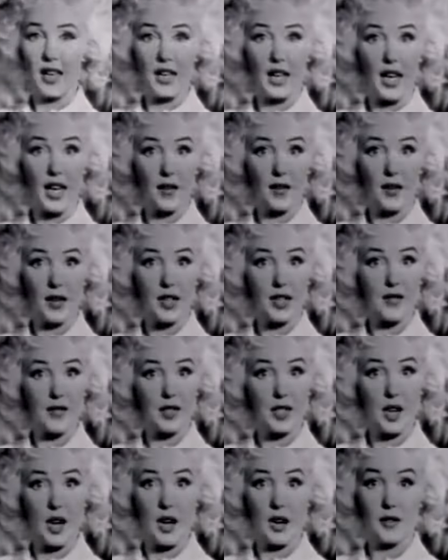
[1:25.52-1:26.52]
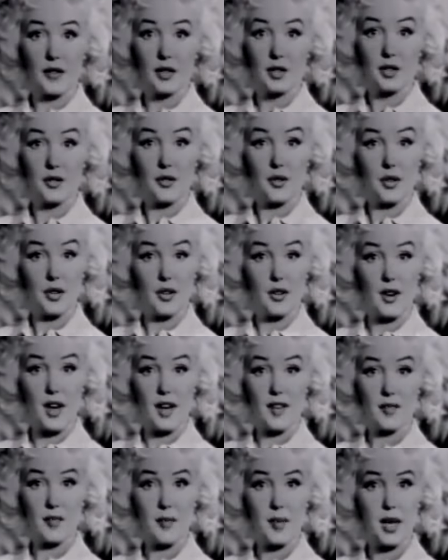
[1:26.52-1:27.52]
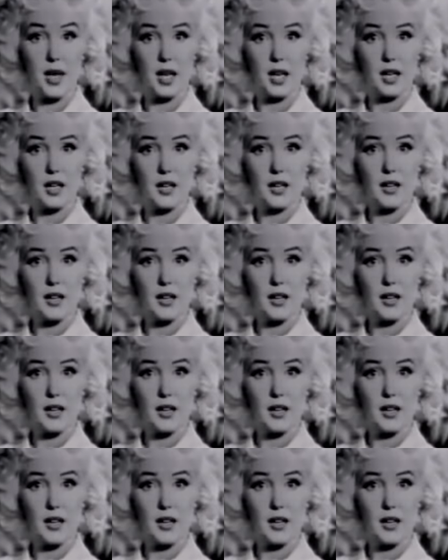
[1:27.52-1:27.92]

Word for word: said, I'd like for this photographer to photograph me.